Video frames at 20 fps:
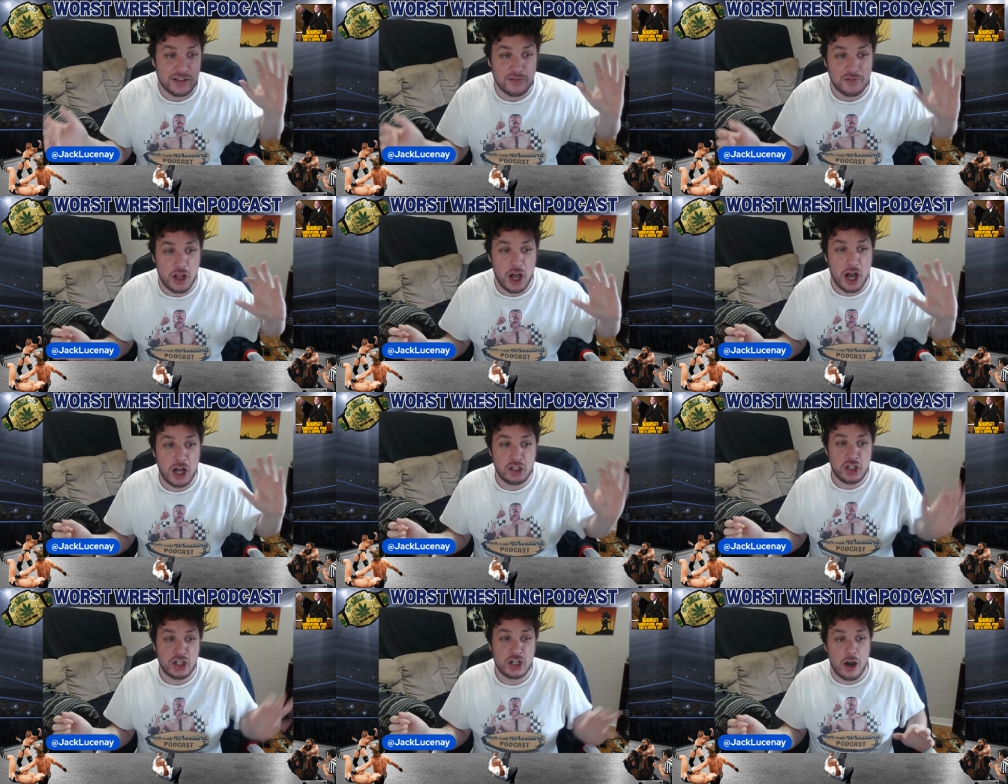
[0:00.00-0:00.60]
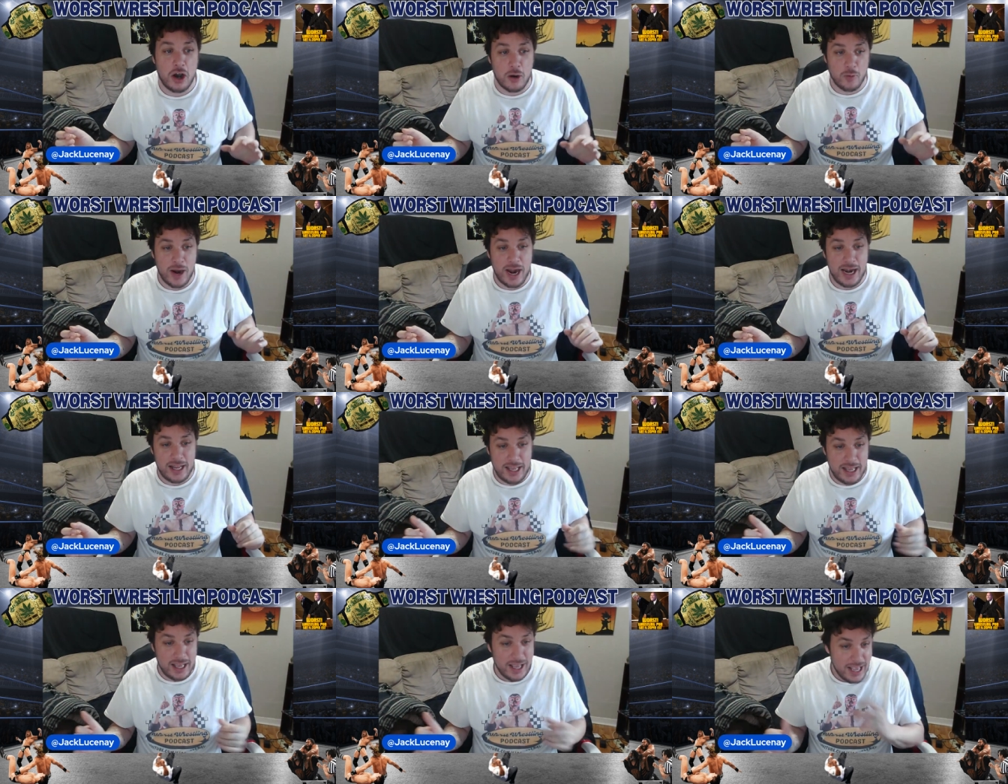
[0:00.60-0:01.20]
of logic
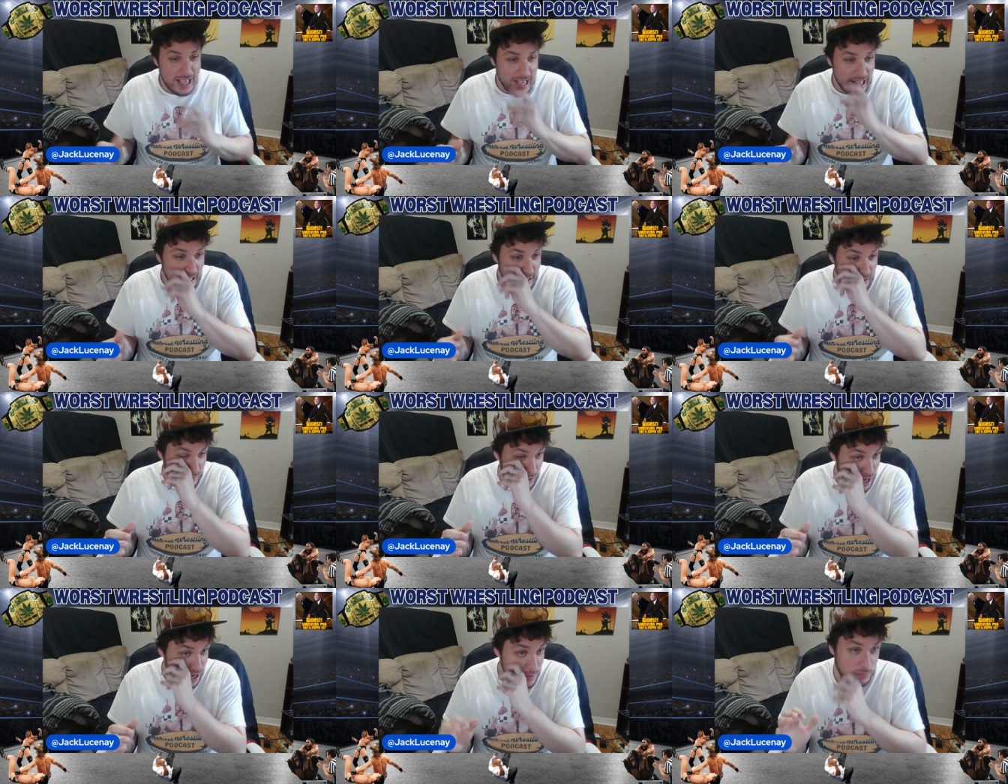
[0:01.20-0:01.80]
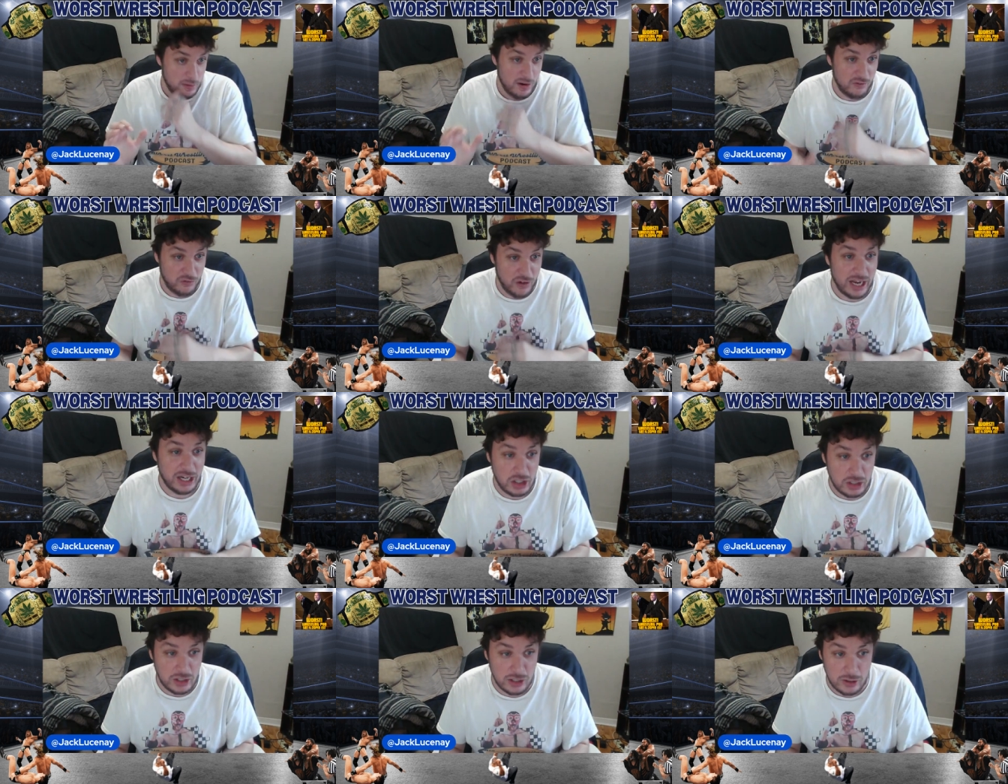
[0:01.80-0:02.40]
already. In
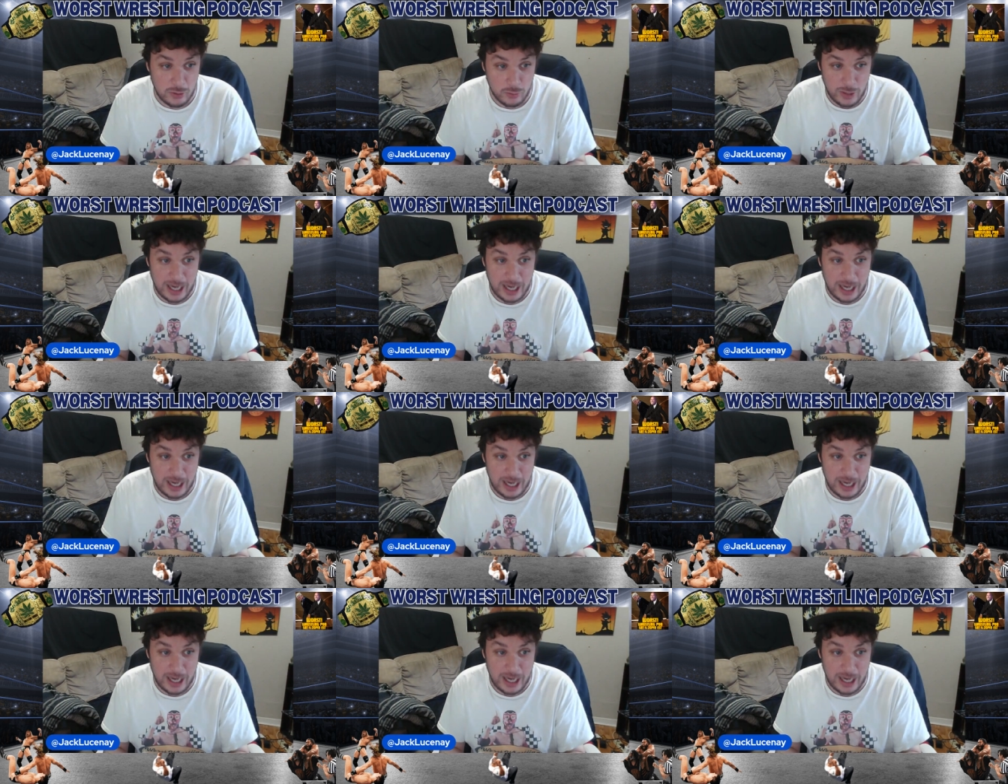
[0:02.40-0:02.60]
professional